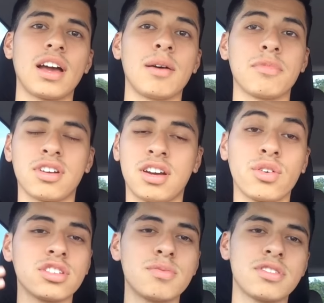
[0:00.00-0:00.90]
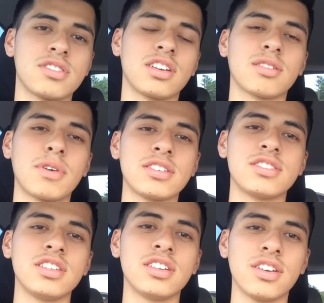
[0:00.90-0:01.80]
I'm going to be starting my
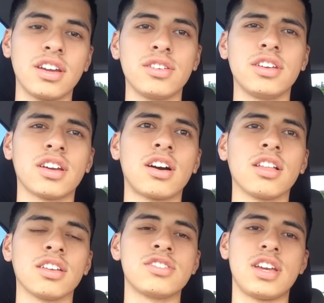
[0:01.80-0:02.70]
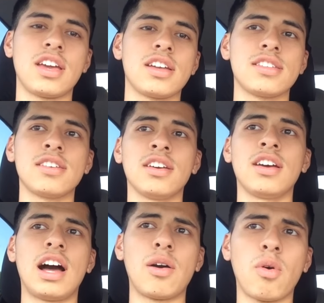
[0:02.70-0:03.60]
senior year at Union College, and
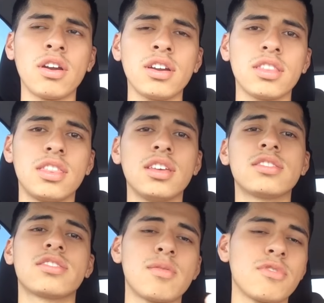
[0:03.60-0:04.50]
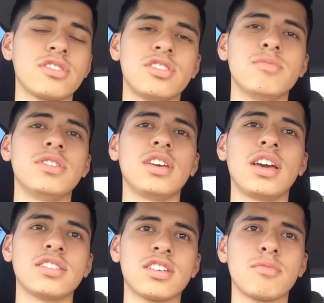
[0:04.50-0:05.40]
I wanted this summer to be
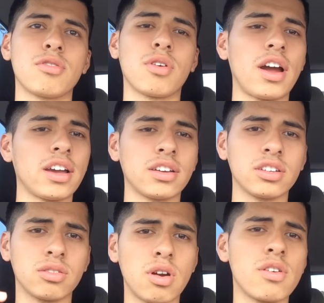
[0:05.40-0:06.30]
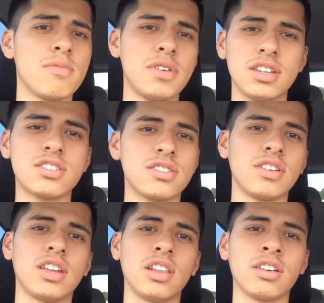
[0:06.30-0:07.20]
a summer where I could grow in
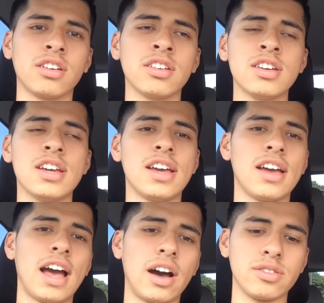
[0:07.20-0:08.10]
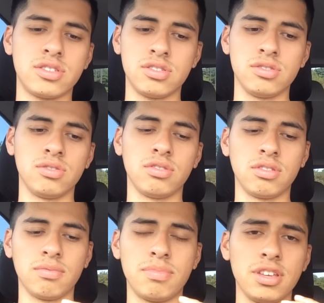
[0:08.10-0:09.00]
ministry and learn how to
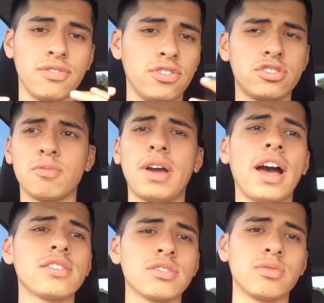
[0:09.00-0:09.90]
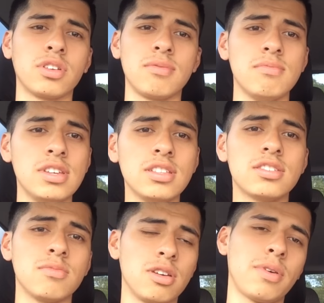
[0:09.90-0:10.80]
be a future pastor and what it
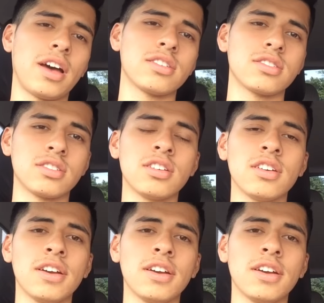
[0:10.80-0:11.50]
means to be a pastor.